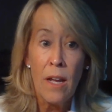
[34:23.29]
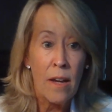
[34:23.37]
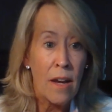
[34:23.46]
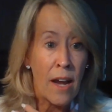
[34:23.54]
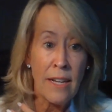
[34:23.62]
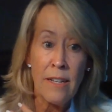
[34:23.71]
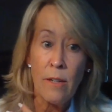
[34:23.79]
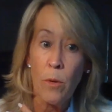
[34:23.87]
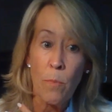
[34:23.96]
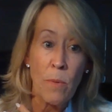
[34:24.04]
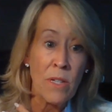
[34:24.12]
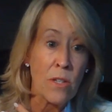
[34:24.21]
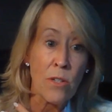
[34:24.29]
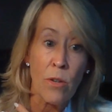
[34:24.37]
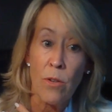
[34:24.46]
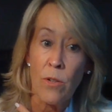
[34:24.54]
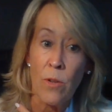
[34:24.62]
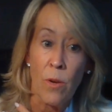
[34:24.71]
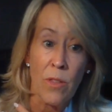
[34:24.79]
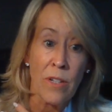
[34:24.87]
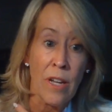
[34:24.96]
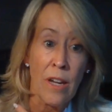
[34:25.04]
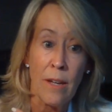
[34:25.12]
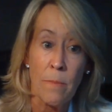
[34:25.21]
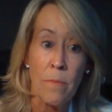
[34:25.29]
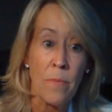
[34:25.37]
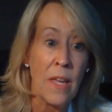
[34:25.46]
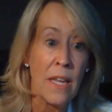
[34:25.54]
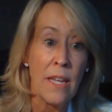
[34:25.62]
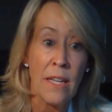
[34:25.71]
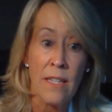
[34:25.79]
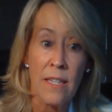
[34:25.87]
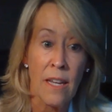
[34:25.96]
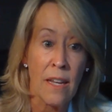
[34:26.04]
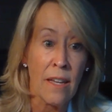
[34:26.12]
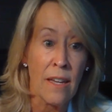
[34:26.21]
I deal with business owners all the time. They get sick,